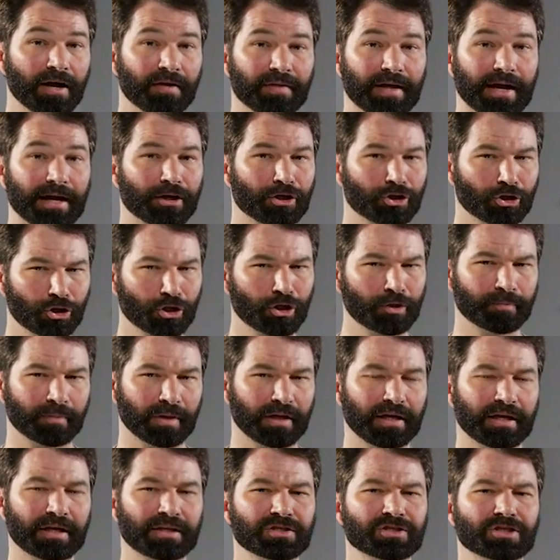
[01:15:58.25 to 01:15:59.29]
That could
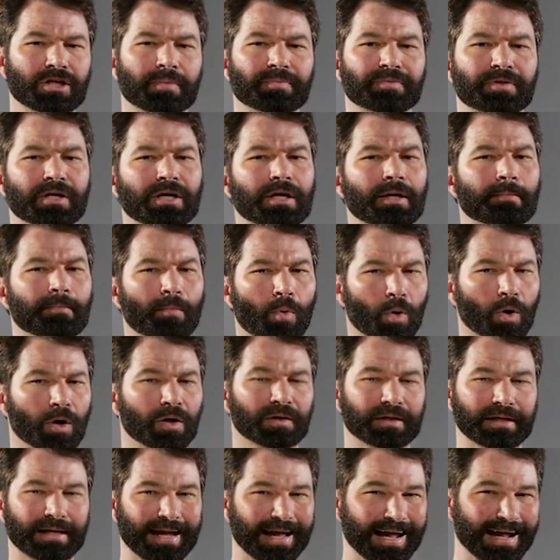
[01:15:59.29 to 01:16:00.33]
mean something
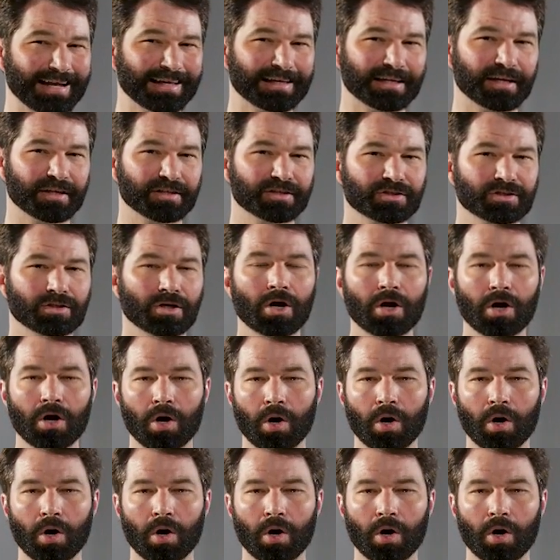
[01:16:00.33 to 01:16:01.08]
morally heinous,